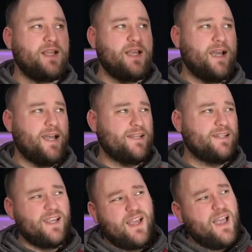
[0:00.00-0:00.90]

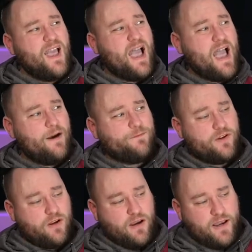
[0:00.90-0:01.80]
And
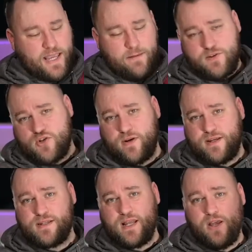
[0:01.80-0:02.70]
after I gave the
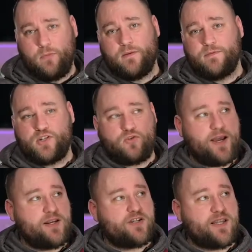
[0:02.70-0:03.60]
strings a little bit of a
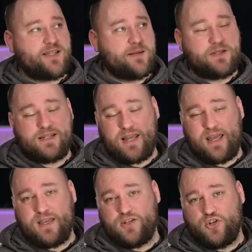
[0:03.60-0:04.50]
stretch, they seemed to
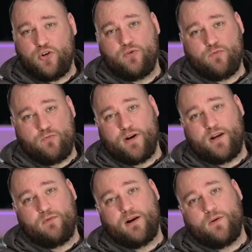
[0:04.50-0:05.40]
stay in tune
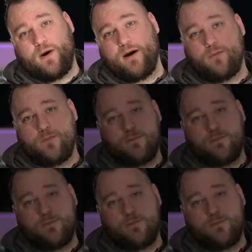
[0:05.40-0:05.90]
really, really well.